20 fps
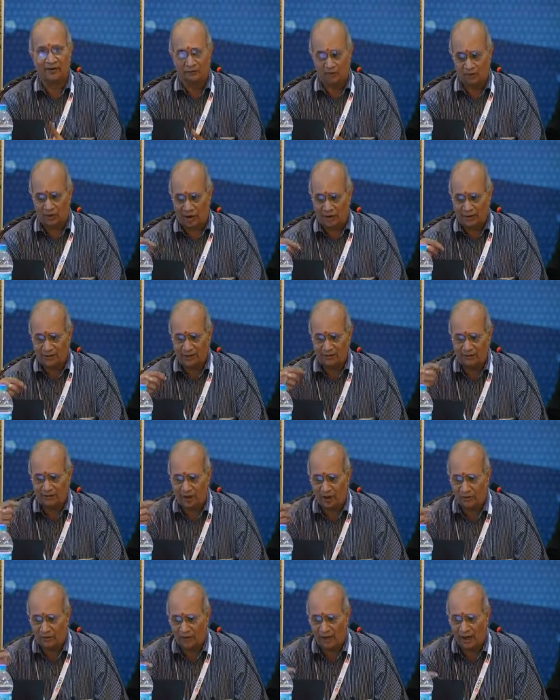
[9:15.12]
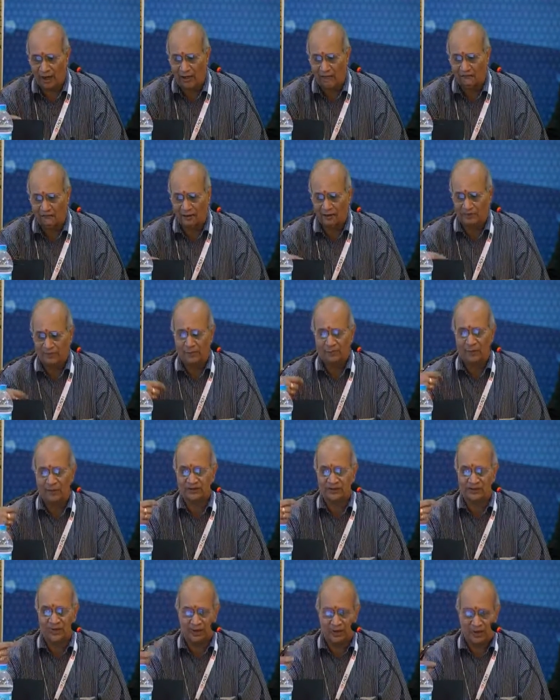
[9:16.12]
So I think we have to really a
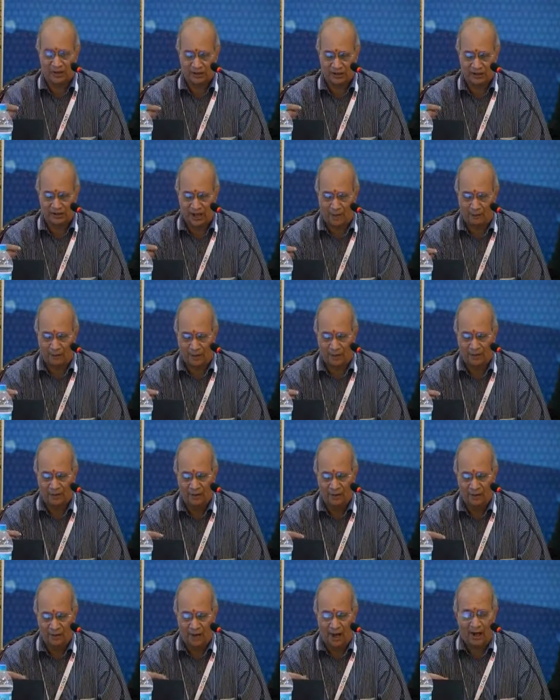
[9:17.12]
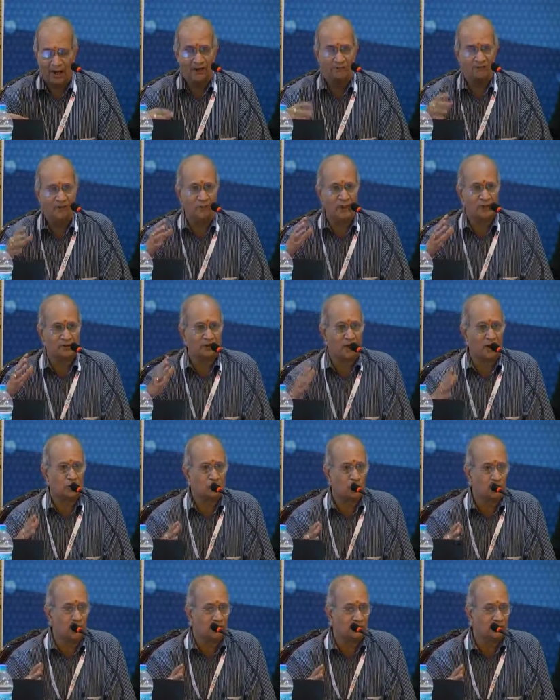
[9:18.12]
seamless integration is happen and information
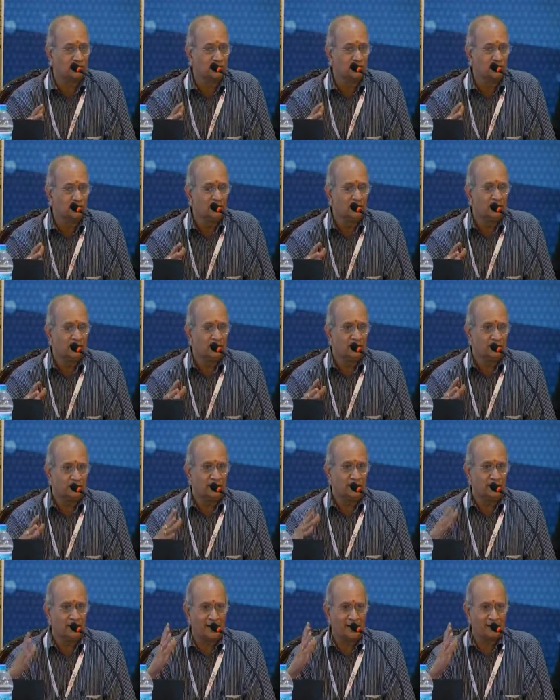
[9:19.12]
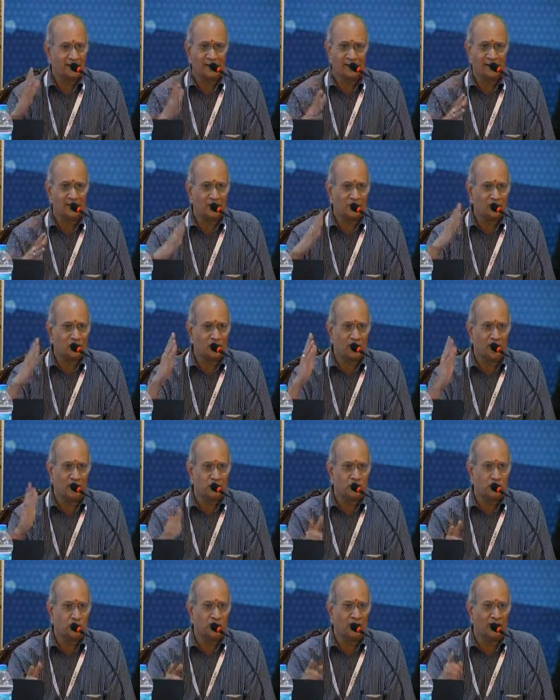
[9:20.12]
assurance. See, data center does not
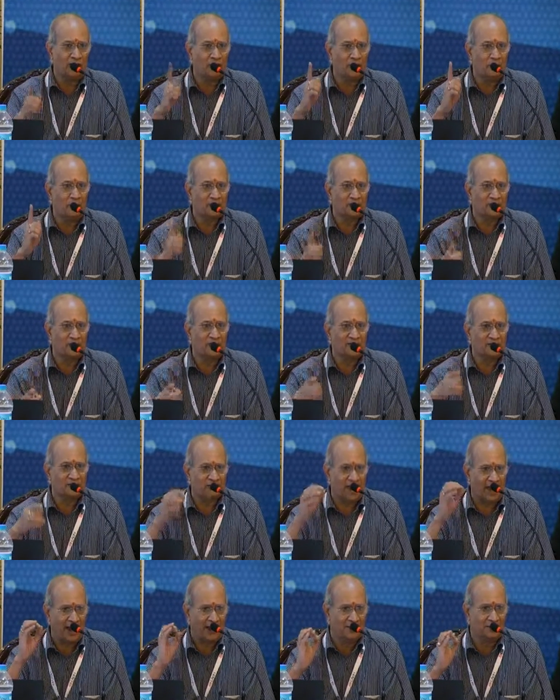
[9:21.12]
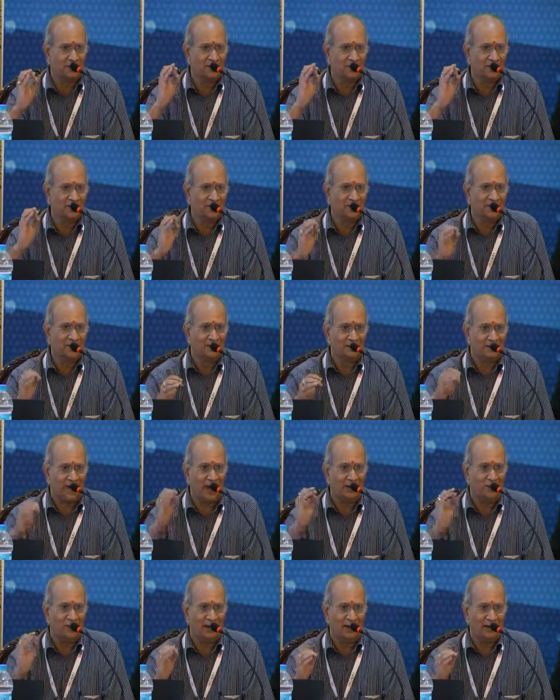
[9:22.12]
assure information is correct,
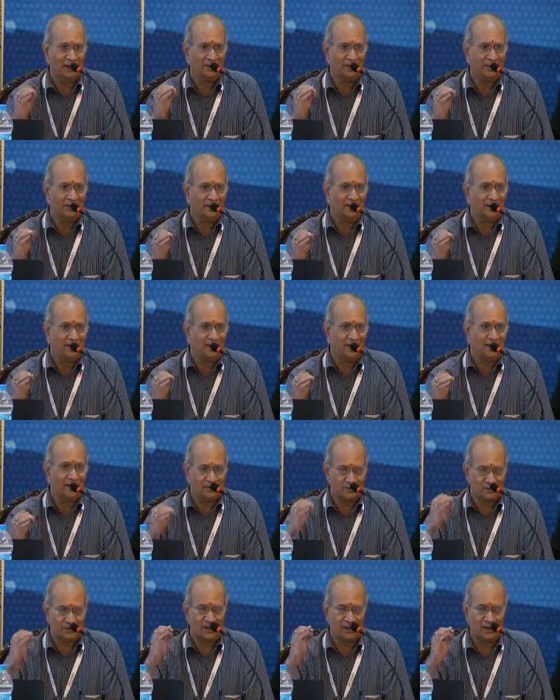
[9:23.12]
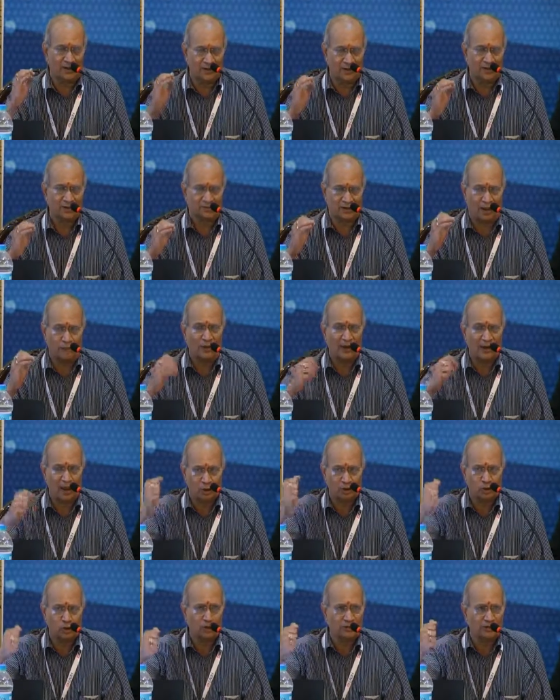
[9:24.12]
timely. It is, uh, it is somebody
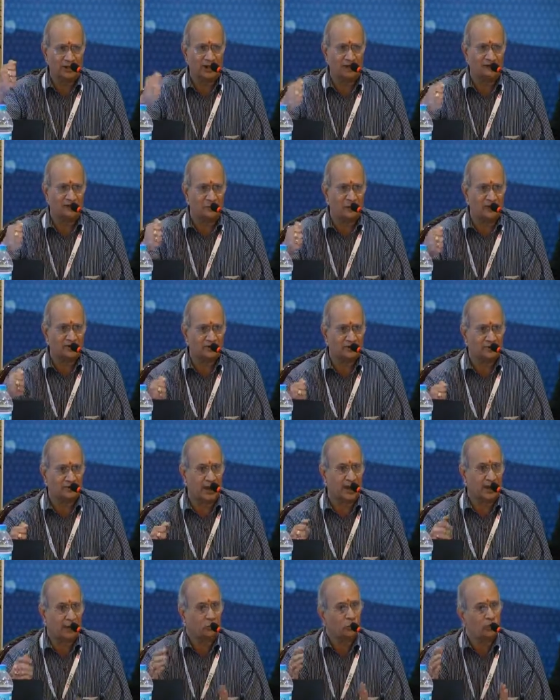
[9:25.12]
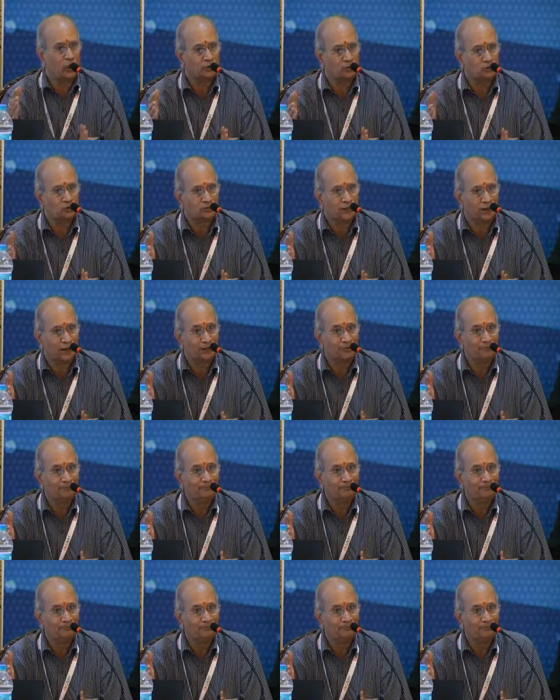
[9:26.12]
assures that information is correct. Who assures that?